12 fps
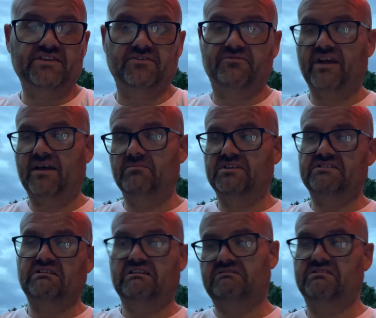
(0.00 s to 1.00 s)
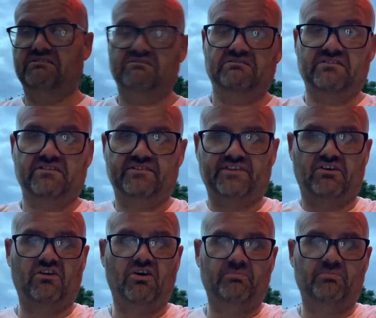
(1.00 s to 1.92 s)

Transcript: Your family's like, they're all